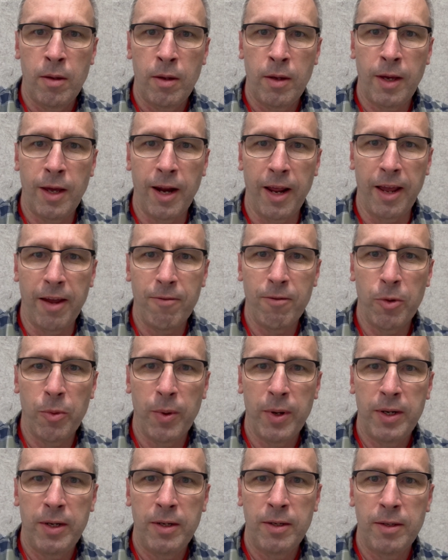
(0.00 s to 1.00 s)
G'day
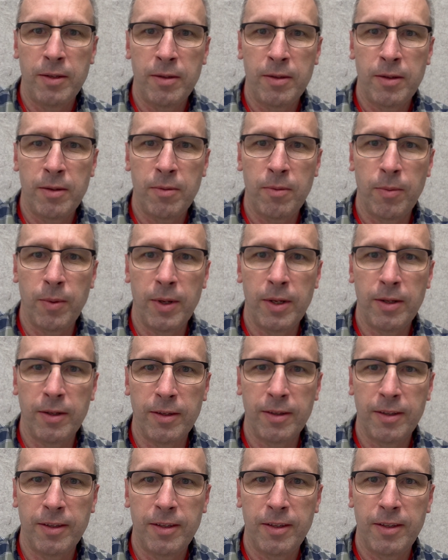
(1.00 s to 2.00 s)
everyone.
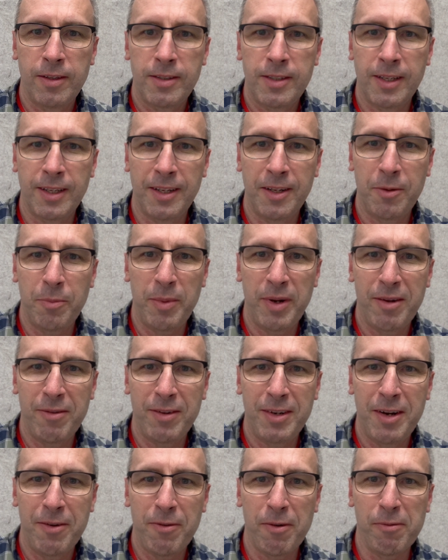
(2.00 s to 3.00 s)
Well, it's a little bit of a
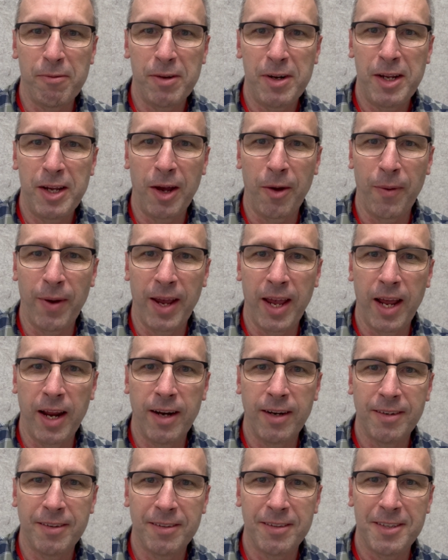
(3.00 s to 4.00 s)
different video
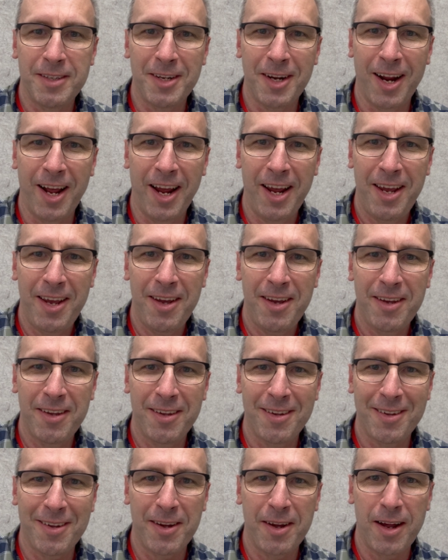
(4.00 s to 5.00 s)
again today.
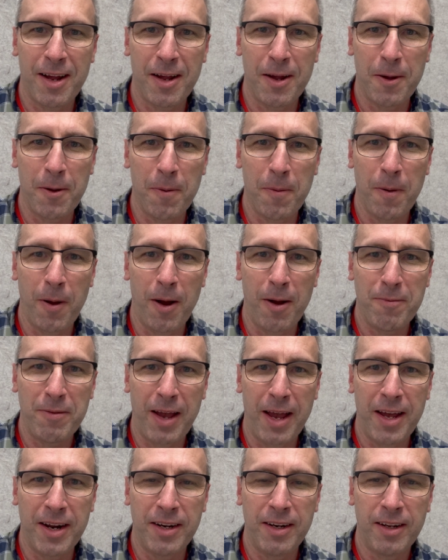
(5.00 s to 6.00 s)
I've
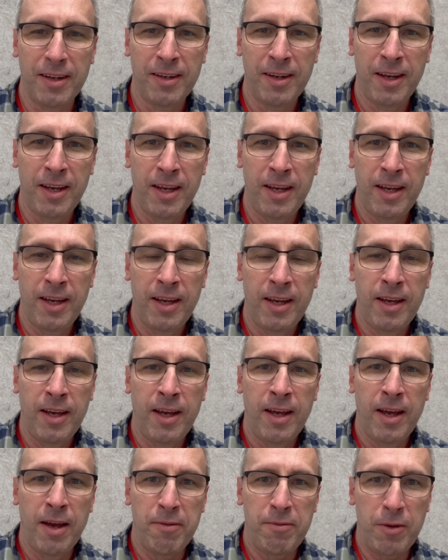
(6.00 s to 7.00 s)
had
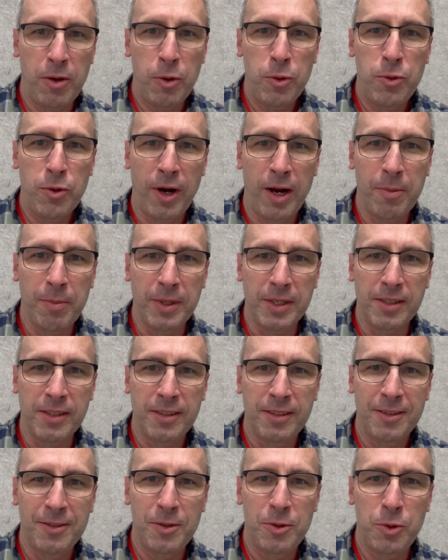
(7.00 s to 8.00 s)
a few
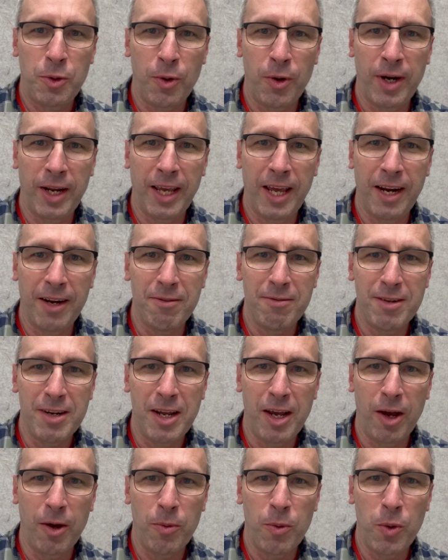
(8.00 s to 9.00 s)
dramas trying to get a
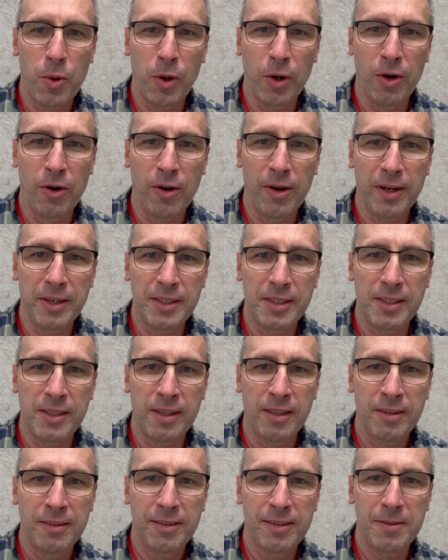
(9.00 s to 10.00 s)
video organised.
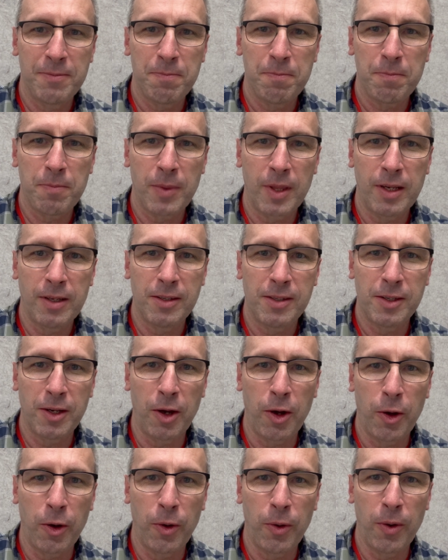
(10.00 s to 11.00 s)

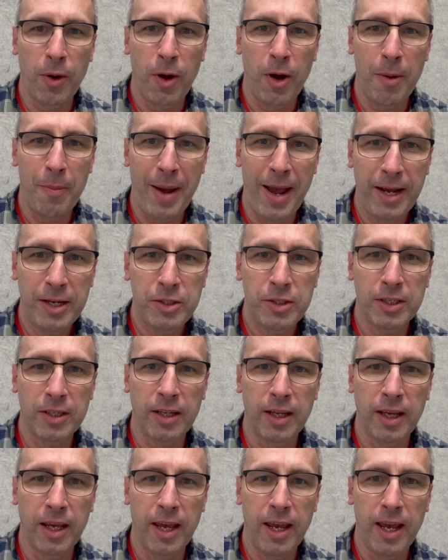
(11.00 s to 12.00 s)
So I'm
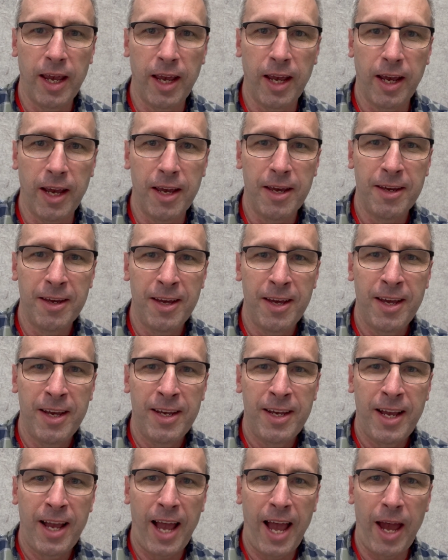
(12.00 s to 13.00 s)
actually here
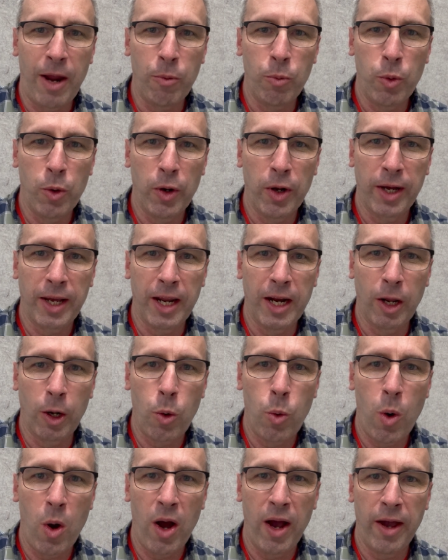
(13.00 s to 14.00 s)
at work in a
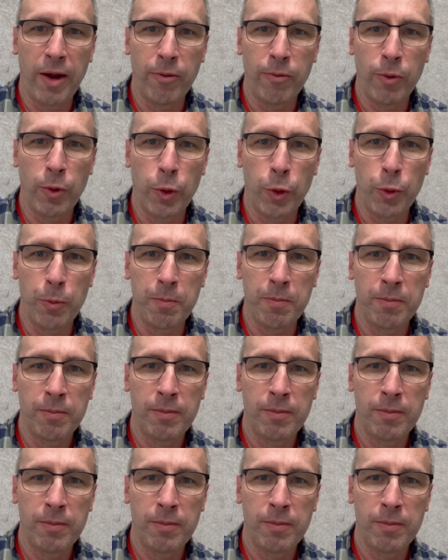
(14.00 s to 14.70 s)
quiet room.